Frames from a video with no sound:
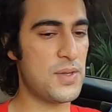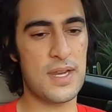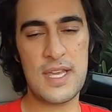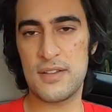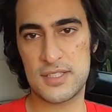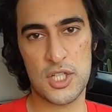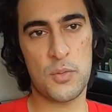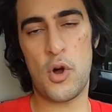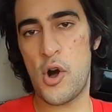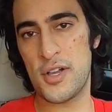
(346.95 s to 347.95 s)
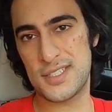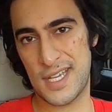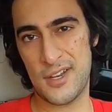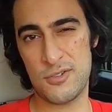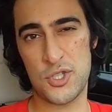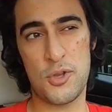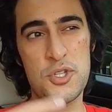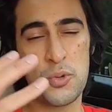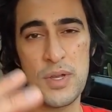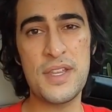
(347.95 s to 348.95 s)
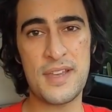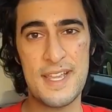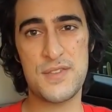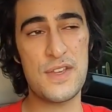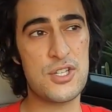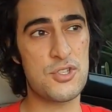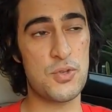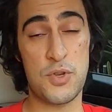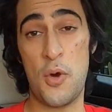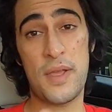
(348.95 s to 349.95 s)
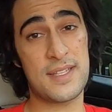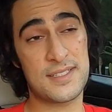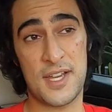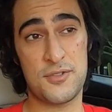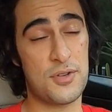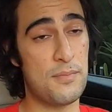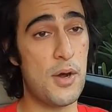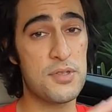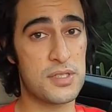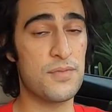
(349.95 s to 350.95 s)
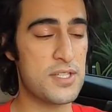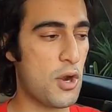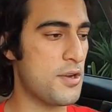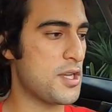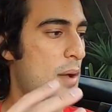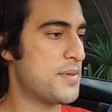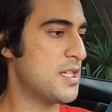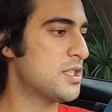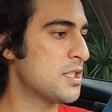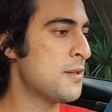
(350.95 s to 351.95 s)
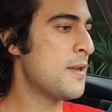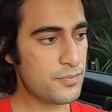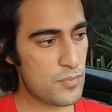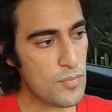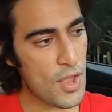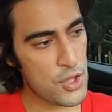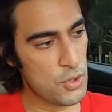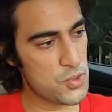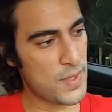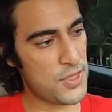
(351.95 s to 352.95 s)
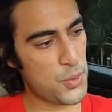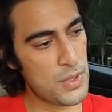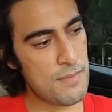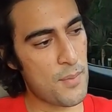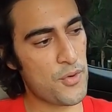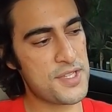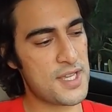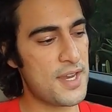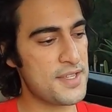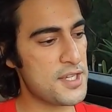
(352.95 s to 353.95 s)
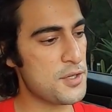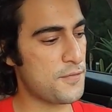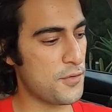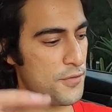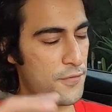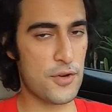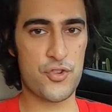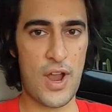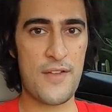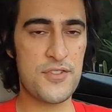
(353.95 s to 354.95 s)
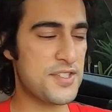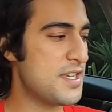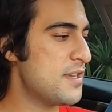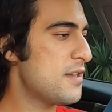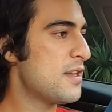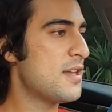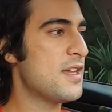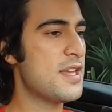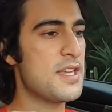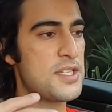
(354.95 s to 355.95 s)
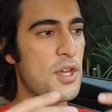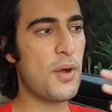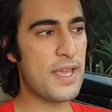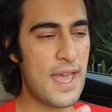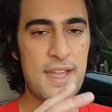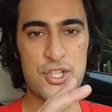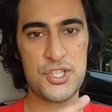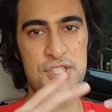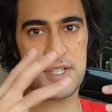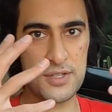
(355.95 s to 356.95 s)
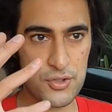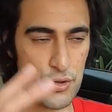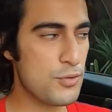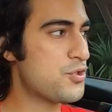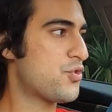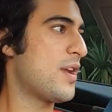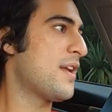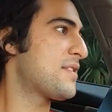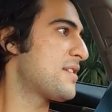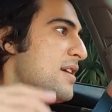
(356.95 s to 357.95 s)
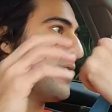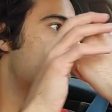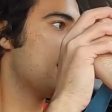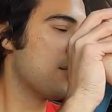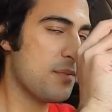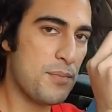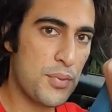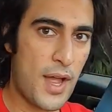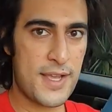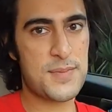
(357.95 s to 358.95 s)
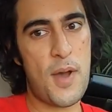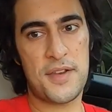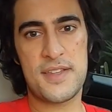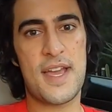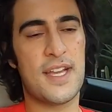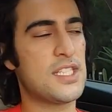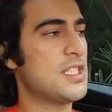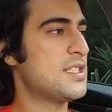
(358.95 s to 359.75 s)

you get a heated steering wheel, all standard. So those are really nice features you don't get standard in most of this car's competition. You also get 3 memory settings here for the front driver's seat. So again, just true strengths, blind spot detection,